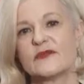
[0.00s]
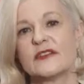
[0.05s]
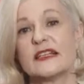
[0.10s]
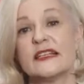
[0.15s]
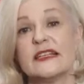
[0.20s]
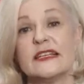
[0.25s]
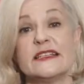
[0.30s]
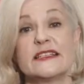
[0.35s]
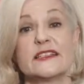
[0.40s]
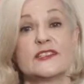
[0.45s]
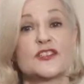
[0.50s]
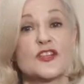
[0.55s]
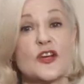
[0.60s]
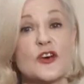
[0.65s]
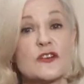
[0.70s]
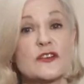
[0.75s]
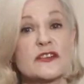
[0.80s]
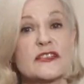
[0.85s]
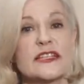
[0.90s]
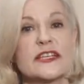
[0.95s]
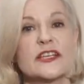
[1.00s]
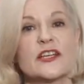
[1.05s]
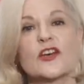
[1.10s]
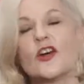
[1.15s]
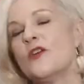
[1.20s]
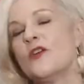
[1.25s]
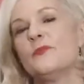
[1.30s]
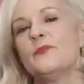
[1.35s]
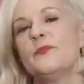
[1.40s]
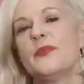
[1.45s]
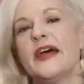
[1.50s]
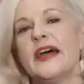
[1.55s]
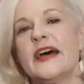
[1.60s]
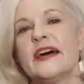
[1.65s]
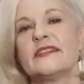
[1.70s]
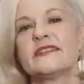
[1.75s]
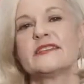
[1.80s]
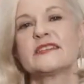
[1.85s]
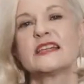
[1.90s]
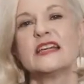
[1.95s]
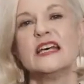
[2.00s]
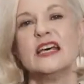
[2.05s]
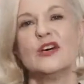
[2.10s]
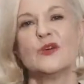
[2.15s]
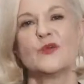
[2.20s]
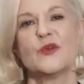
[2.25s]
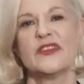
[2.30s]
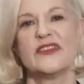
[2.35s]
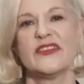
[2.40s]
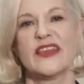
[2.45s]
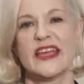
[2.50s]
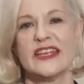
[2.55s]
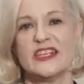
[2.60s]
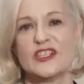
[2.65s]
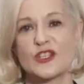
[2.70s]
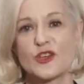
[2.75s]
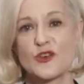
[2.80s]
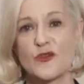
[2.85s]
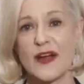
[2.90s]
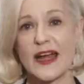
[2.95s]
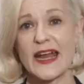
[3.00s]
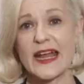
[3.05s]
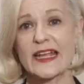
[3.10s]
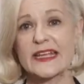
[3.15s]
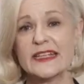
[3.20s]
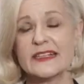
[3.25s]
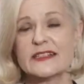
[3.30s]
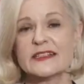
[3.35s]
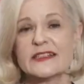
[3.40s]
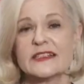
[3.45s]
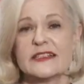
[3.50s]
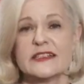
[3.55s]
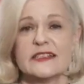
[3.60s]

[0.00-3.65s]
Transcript: release toxic compounds when they degrade,